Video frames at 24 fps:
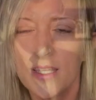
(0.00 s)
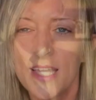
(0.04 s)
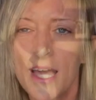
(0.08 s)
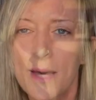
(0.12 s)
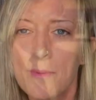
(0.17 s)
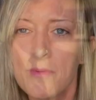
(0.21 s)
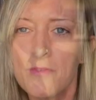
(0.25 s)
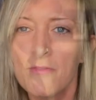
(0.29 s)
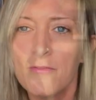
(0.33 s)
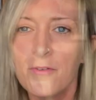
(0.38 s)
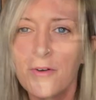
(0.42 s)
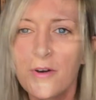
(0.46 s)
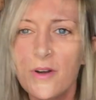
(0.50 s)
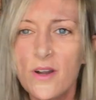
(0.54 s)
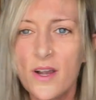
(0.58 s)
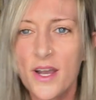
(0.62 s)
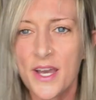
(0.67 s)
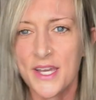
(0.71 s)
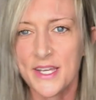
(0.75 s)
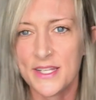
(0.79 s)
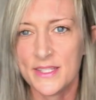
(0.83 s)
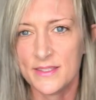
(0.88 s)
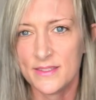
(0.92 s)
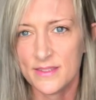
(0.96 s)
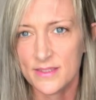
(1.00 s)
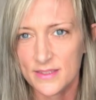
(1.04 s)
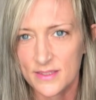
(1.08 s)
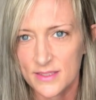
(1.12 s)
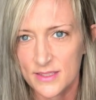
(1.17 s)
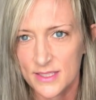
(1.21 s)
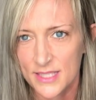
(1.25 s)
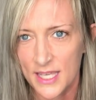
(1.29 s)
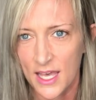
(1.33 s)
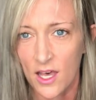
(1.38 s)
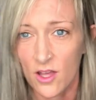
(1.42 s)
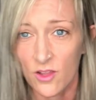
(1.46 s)
Now, before I
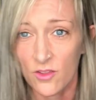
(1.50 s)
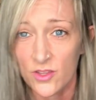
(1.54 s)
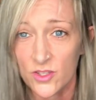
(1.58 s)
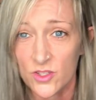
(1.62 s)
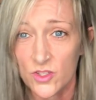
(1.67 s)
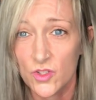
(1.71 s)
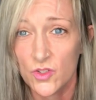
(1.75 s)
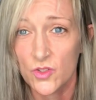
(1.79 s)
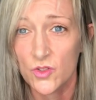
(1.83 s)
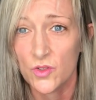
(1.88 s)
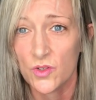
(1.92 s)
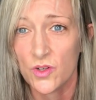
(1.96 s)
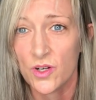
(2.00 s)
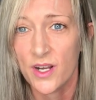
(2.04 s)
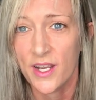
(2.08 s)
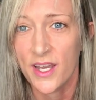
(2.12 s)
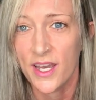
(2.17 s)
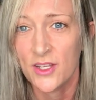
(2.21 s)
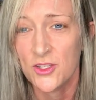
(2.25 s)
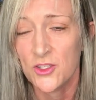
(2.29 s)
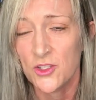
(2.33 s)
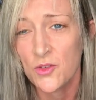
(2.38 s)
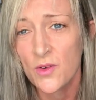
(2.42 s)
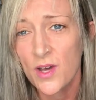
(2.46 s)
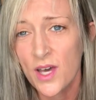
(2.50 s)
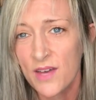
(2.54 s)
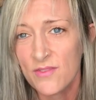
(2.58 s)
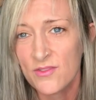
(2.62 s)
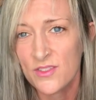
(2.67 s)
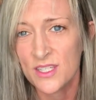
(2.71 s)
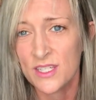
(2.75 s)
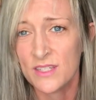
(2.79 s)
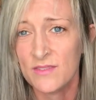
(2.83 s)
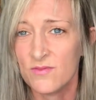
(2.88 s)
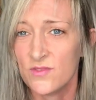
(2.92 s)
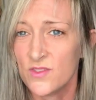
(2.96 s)
tell this story, I do have
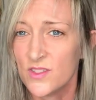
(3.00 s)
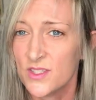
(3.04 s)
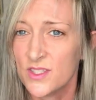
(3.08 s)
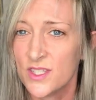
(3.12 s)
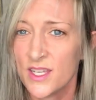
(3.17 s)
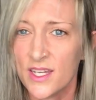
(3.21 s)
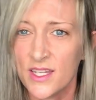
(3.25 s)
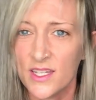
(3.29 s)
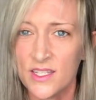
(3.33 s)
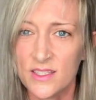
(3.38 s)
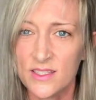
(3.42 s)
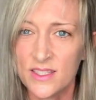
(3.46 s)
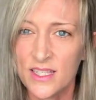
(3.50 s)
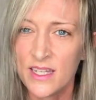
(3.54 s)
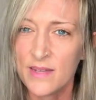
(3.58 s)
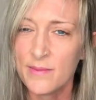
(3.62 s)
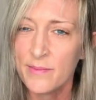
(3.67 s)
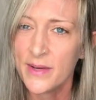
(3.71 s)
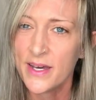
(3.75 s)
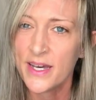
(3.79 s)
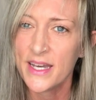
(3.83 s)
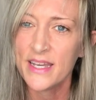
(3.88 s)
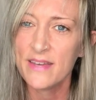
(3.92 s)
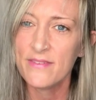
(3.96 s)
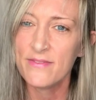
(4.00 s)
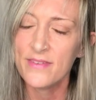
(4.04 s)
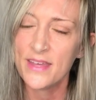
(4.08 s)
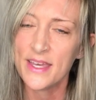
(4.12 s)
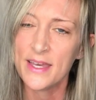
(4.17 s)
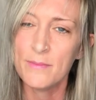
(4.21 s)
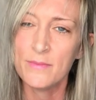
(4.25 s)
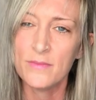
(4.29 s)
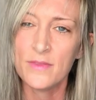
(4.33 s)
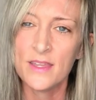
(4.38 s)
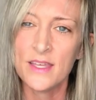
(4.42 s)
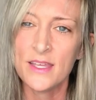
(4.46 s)
to emphasize that my
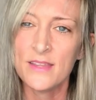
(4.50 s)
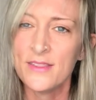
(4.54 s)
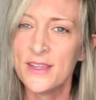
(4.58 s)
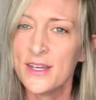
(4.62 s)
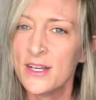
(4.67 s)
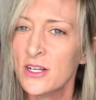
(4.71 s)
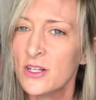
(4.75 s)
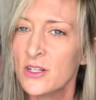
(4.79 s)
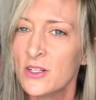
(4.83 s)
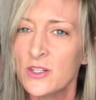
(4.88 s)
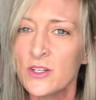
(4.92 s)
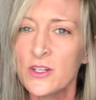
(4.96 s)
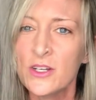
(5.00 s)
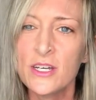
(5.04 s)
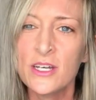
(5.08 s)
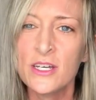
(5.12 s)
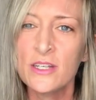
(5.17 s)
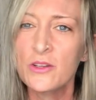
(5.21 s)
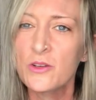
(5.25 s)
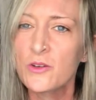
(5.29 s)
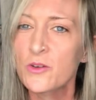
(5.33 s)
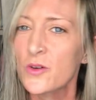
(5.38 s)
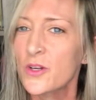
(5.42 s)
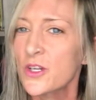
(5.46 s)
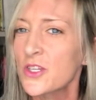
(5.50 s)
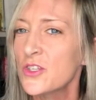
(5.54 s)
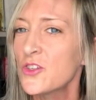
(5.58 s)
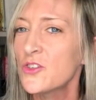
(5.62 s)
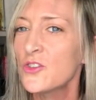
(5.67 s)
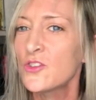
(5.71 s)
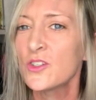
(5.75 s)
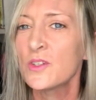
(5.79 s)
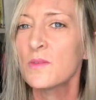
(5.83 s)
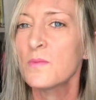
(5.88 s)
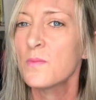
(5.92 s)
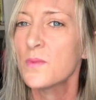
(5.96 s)
family, they're good
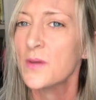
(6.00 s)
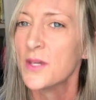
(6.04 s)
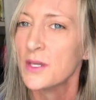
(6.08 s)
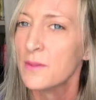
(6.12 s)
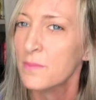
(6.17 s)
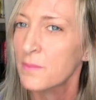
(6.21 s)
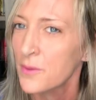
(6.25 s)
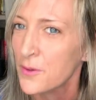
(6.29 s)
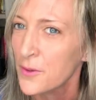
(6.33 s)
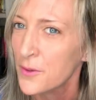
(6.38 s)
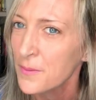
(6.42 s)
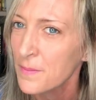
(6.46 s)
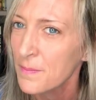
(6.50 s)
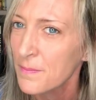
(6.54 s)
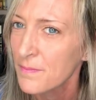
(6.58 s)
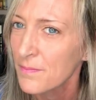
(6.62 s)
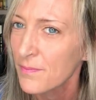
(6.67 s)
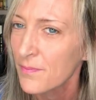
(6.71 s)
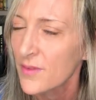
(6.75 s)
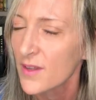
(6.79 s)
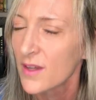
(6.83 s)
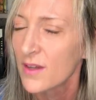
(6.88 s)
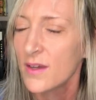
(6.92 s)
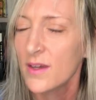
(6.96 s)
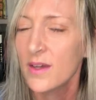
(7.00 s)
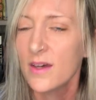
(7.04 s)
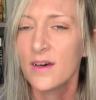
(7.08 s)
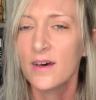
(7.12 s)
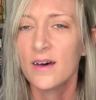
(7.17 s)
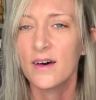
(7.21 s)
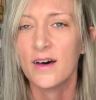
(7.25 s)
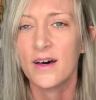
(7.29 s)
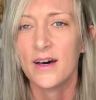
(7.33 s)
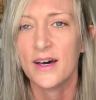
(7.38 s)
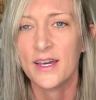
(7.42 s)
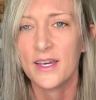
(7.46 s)
Christian people.
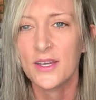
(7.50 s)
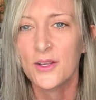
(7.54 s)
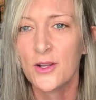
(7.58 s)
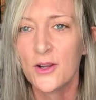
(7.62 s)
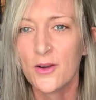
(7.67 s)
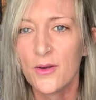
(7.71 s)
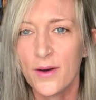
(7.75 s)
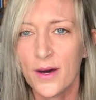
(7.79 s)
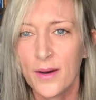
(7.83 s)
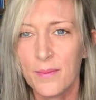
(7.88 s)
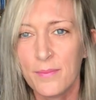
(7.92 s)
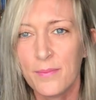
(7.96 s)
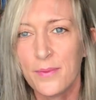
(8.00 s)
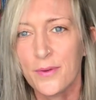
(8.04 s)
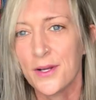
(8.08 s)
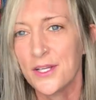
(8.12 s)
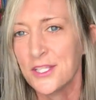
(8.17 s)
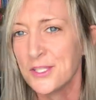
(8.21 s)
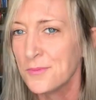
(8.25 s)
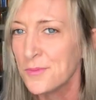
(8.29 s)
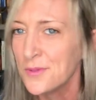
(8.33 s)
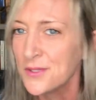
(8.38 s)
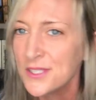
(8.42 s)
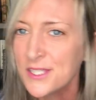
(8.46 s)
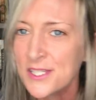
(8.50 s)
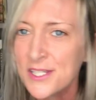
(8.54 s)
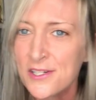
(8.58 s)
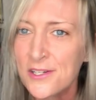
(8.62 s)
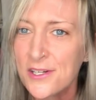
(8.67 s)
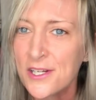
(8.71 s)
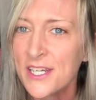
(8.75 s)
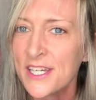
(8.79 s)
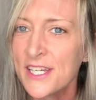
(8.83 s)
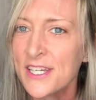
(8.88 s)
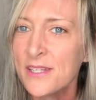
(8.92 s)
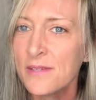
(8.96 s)
I grew up
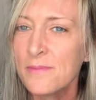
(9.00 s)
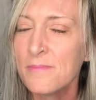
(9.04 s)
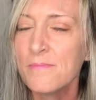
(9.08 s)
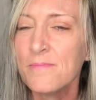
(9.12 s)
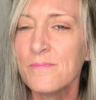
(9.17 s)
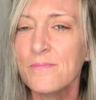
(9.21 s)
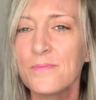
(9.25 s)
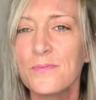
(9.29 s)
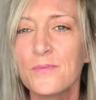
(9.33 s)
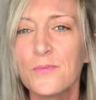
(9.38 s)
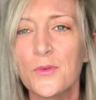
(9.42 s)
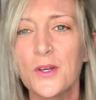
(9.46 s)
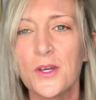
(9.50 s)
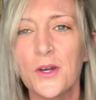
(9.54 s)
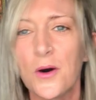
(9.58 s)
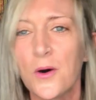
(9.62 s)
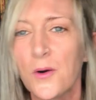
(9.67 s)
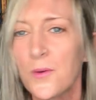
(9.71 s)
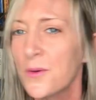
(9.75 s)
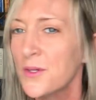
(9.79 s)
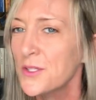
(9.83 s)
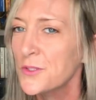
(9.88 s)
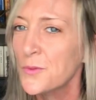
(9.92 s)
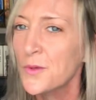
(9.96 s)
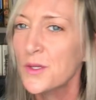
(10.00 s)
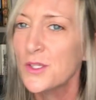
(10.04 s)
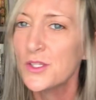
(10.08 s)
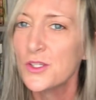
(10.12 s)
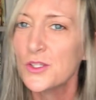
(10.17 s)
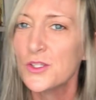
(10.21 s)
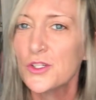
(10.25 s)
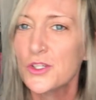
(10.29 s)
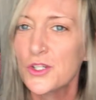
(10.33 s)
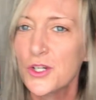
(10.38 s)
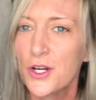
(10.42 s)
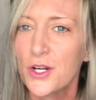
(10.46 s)
Presbyterian. We always went to
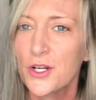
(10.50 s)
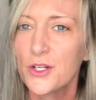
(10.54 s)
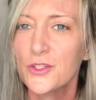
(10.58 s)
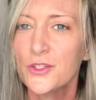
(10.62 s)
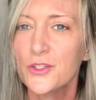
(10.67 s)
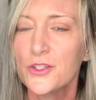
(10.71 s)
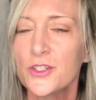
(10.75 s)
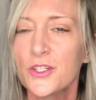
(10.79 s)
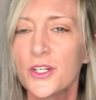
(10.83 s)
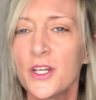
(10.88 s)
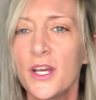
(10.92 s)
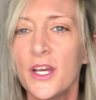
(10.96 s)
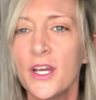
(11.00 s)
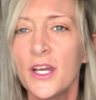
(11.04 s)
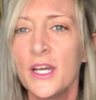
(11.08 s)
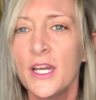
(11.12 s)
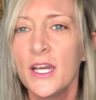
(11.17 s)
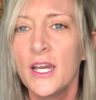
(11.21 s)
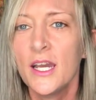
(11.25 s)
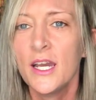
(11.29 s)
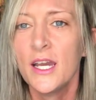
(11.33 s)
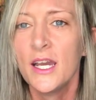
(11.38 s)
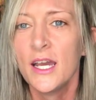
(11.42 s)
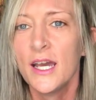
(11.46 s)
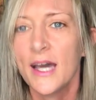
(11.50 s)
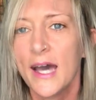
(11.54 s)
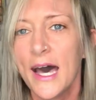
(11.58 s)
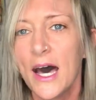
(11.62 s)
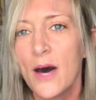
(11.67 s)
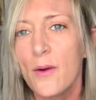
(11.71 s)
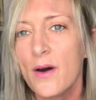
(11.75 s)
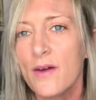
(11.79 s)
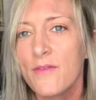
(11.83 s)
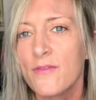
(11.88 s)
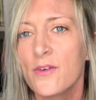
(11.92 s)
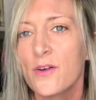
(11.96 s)
church.
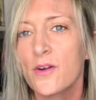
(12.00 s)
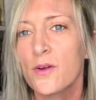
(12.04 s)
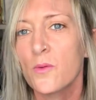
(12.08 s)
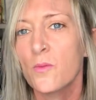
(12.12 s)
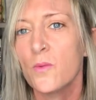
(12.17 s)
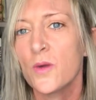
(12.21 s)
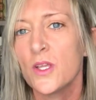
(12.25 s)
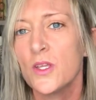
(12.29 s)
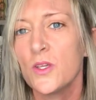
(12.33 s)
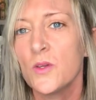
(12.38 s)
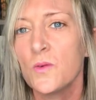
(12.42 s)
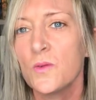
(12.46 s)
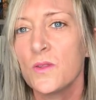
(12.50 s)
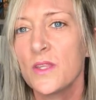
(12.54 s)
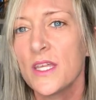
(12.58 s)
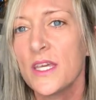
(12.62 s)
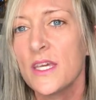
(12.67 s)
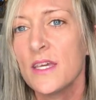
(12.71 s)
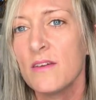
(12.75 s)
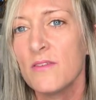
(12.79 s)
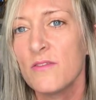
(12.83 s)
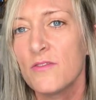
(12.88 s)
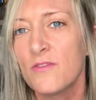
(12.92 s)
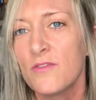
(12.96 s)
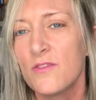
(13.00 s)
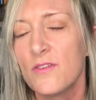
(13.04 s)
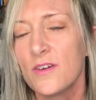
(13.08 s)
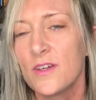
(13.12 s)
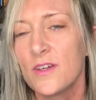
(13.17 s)
However, when you live